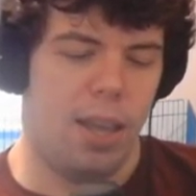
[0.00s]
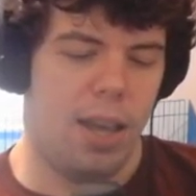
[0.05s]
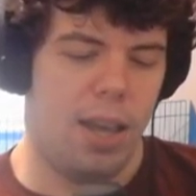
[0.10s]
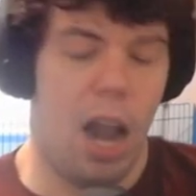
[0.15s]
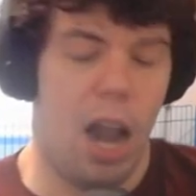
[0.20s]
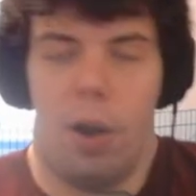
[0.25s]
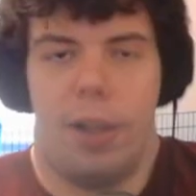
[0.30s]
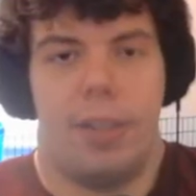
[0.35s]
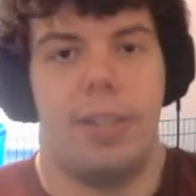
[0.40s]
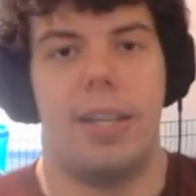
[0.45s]

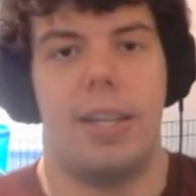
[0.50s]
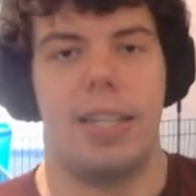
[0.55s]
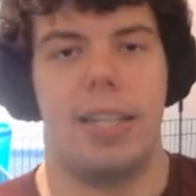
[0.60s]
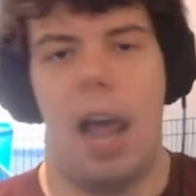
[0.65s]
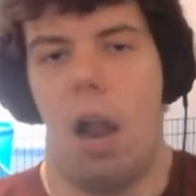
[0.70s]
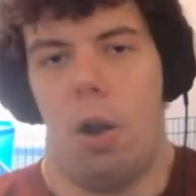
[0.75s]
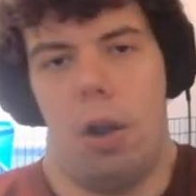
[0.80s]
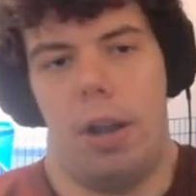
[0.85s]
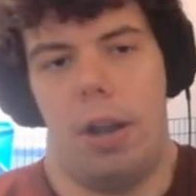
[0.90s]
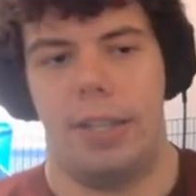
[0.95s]
I don't like
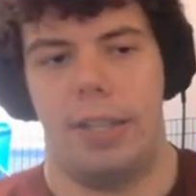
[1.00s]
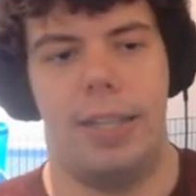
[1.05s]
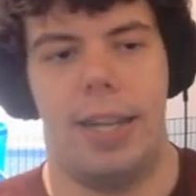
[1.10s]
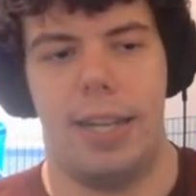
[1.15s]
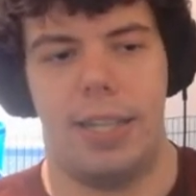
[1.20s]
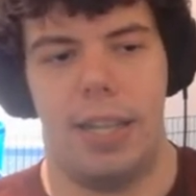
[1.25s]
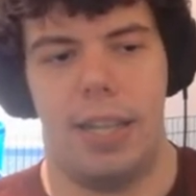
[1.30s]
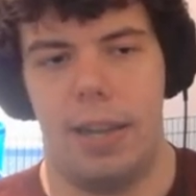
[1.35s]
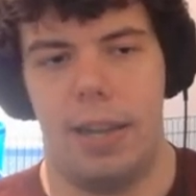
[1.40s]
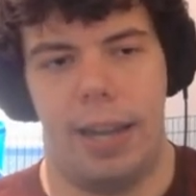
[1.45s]
the
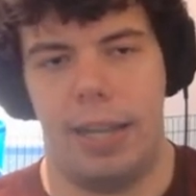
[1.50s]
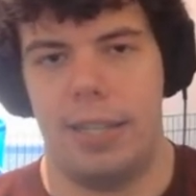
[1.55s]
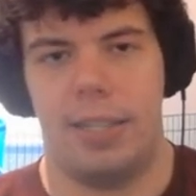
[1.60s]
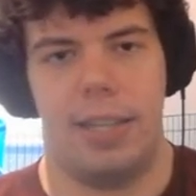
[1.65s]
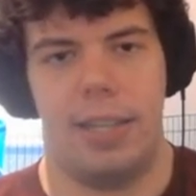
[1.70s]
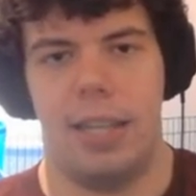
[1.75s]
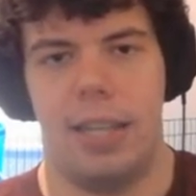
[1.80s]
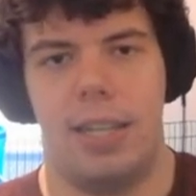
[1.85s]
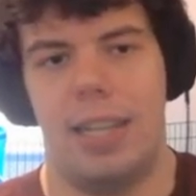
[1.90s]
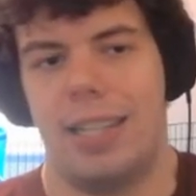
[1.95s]
Destiny. Like
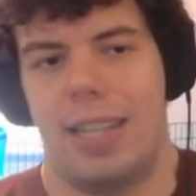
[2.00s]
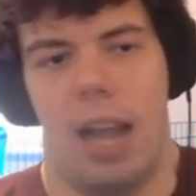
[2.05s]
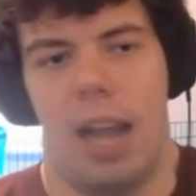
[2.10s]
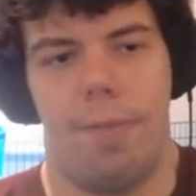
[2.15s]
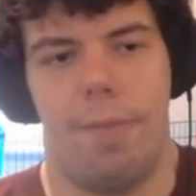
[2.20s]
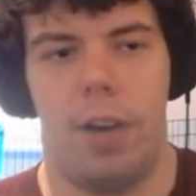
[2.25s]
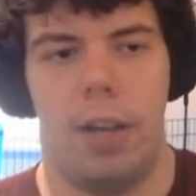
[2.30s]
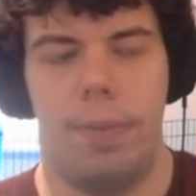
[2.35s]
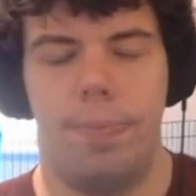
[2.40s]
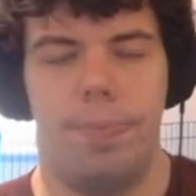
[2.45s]
it's
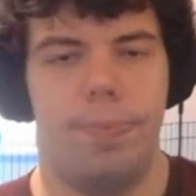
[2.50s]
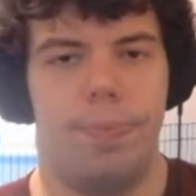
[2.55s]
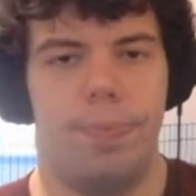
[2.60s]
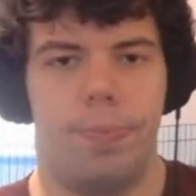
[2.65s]
not fun.